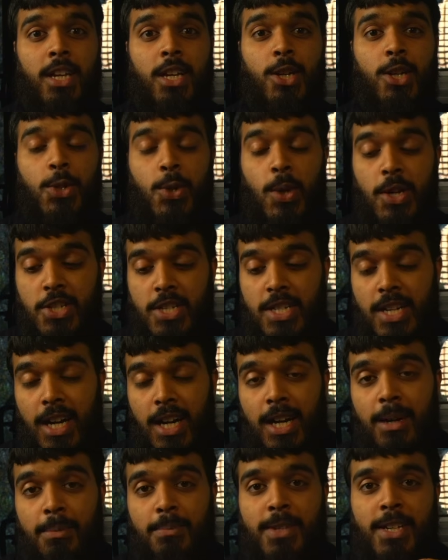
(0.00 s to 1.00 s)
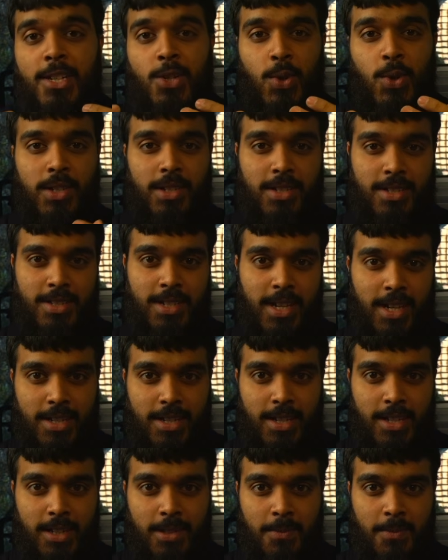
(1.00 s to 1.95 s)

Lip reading: you actually update your understanding.